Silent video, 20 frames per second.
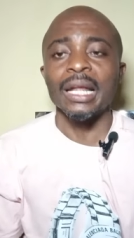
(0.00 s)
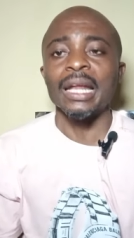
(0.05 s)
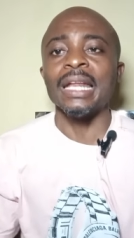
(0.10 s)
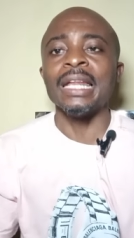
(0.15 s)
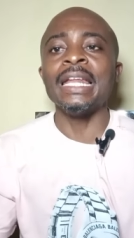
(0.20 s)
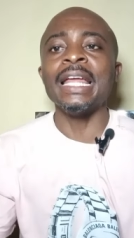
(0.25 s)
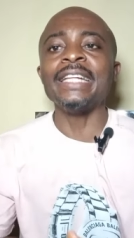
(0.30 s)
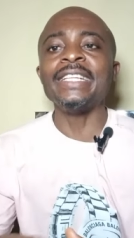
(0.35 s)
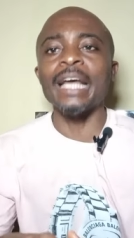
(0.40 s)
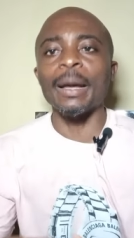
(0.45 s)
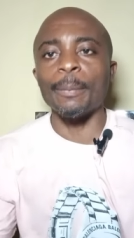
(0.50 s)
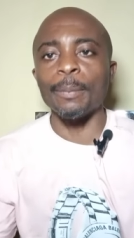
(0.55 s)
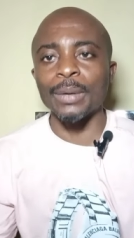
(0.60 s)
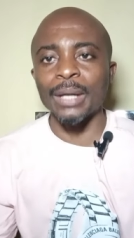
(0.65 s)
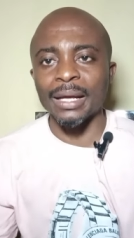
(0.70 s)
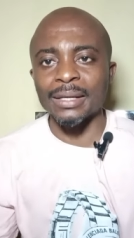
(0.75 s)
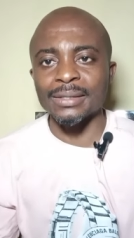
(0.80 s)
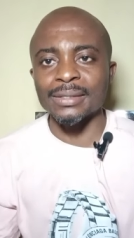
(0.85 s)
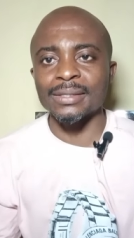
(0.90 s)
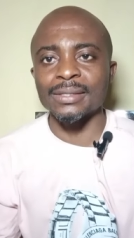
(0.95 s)
Let their
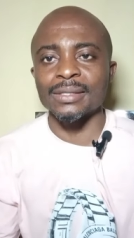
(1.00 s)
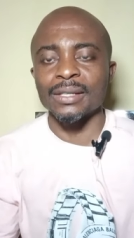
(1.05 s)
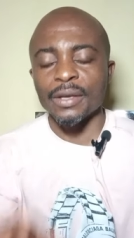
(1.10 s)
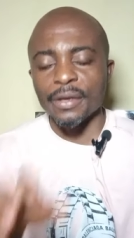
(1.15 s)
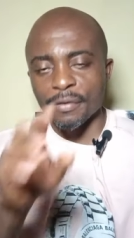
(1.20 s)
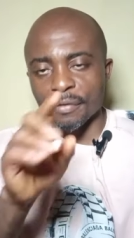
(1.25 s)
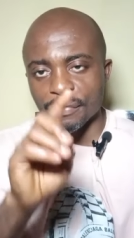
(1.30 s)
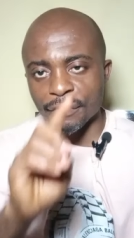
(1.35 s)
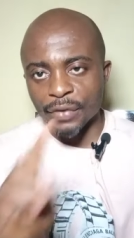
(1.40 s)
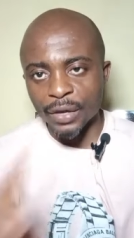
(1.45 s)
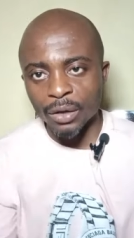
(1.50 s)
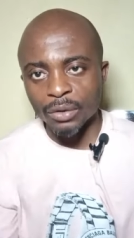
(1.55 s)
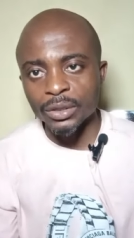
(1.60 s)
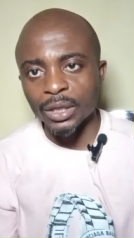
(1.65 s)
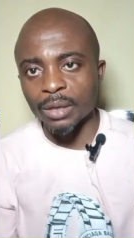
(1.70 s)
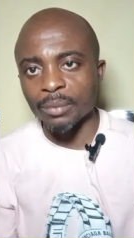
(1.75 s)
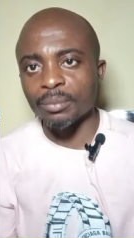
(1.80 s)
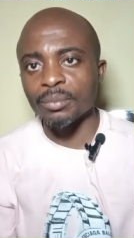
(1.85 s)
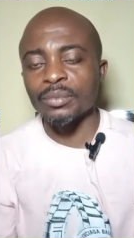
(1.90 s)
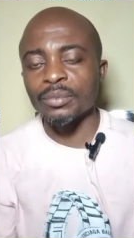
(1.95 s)
plans fail
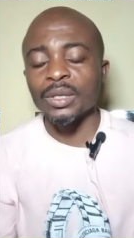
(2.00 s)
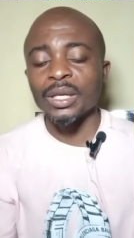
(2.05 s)
them